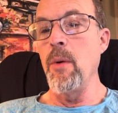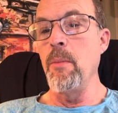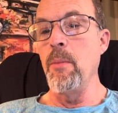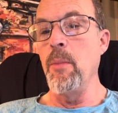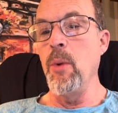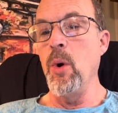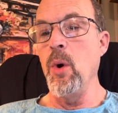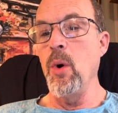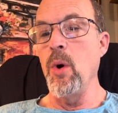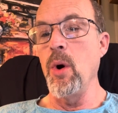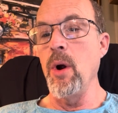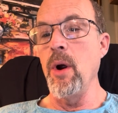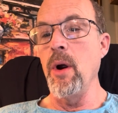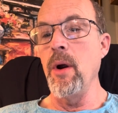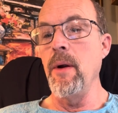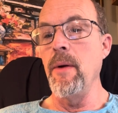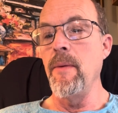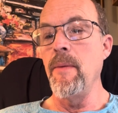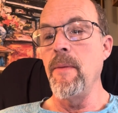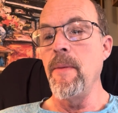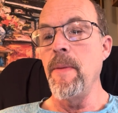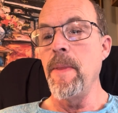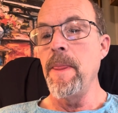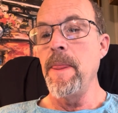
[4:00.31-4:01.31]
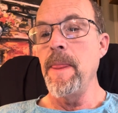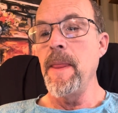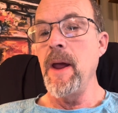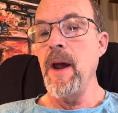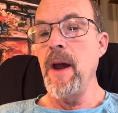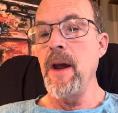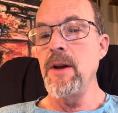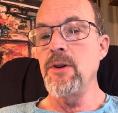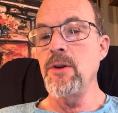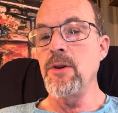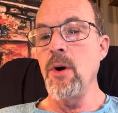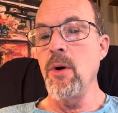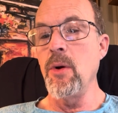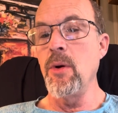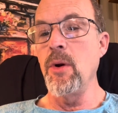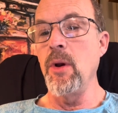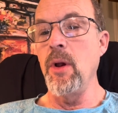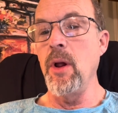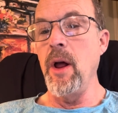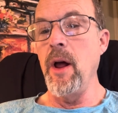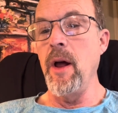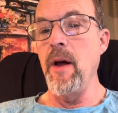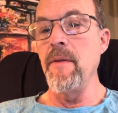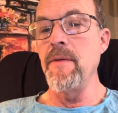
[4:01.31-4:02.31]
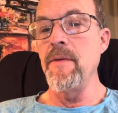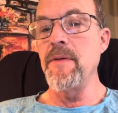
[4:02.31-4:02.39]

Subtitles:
more, a total of